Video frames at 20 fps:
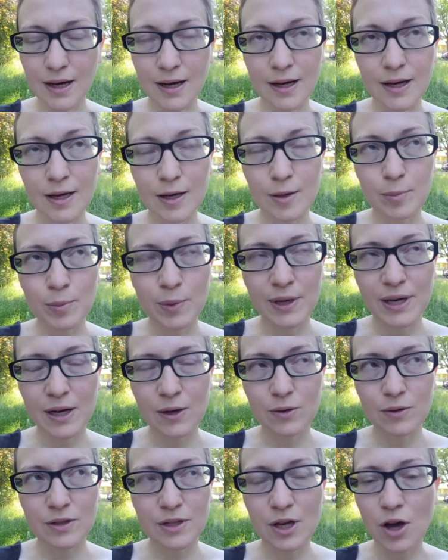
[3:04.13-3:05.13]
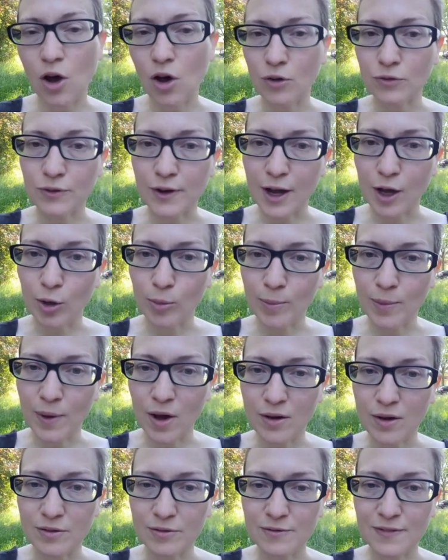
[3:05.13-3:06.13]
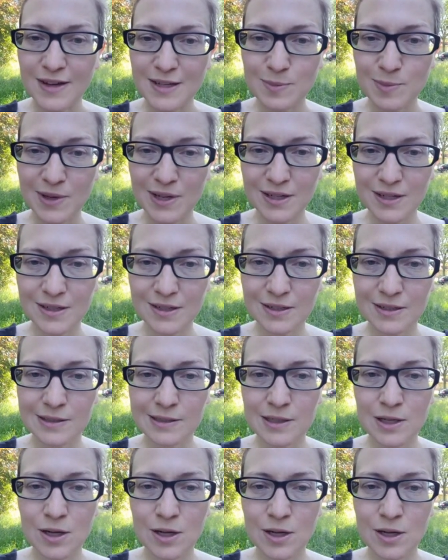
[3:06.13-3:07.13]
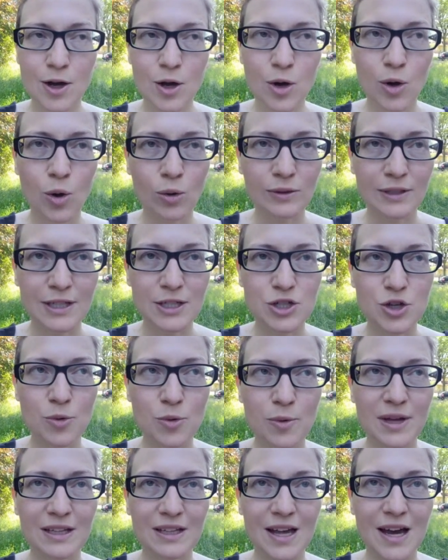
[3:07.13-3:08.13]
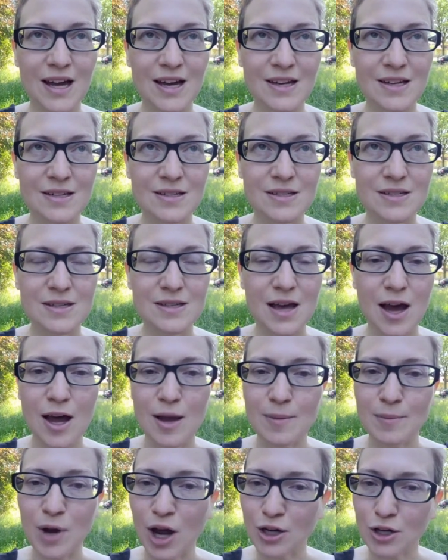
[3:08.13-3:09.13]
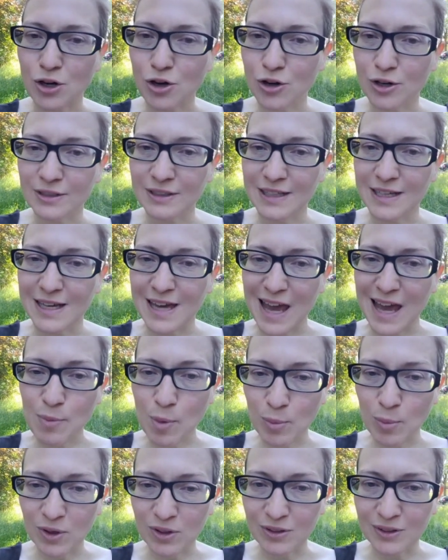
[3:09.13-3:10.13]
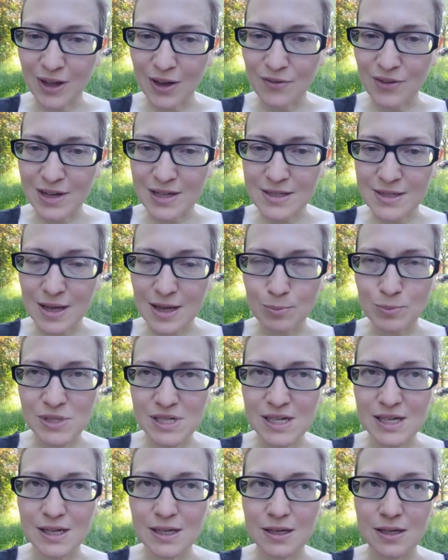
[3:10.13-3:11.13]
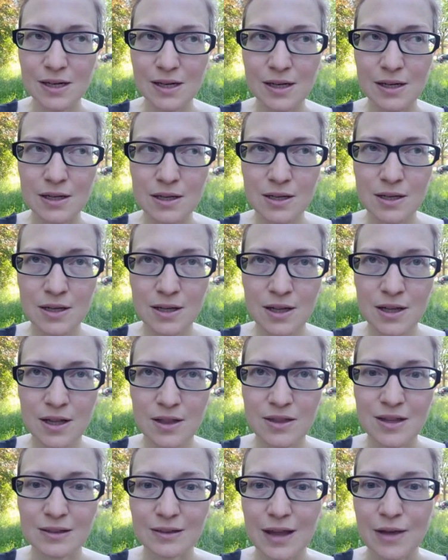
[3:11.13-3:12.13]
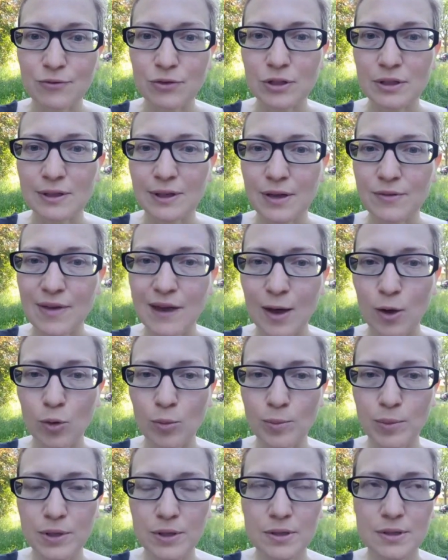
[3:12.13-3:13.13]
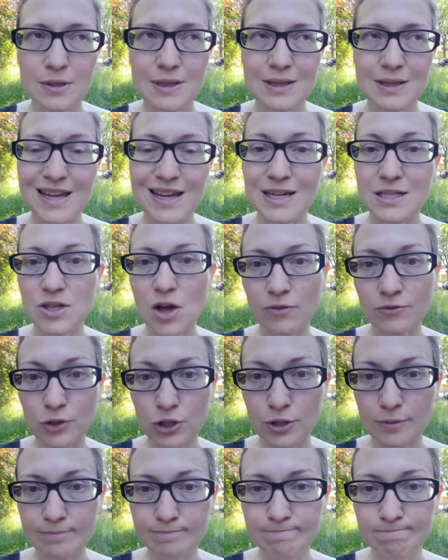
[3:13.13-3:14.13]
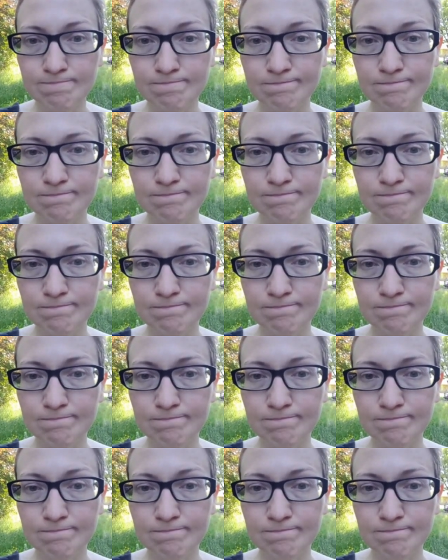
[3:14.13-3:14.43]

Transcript: I put out the call for help on Facebook, only to realize I'm not currently capable of accepting the level of help that is offered.